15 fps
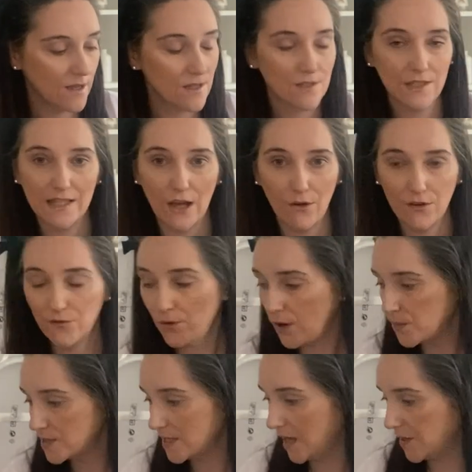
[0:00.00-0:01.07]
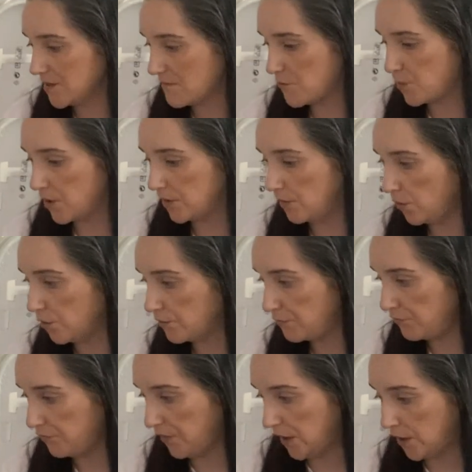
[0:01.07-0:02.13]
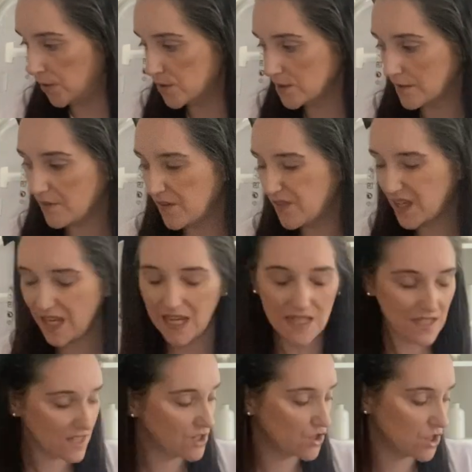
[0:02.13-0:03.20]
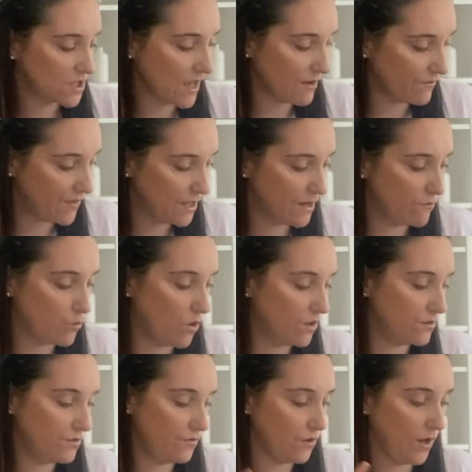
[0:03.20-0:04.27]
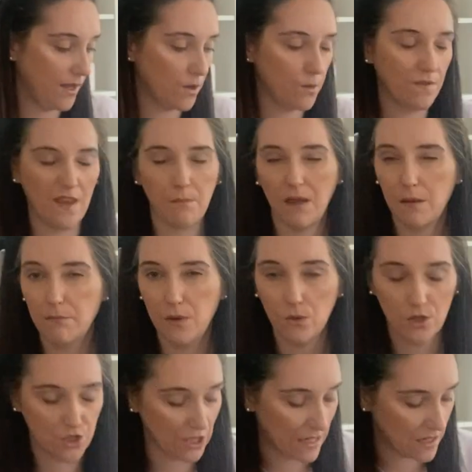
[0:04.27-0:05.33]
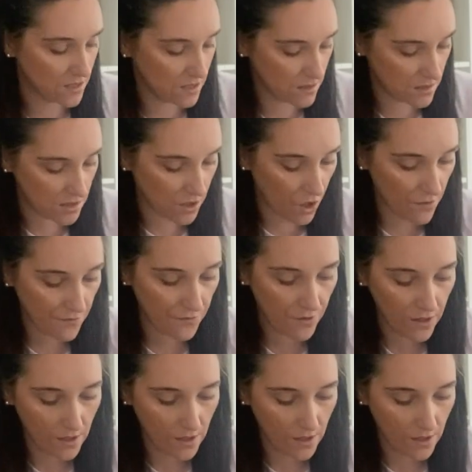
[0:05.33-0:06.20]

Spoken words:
So yeah, I thought I would get another one of those, and then the kids can just have the other one for like when they make milkshakes and stuff.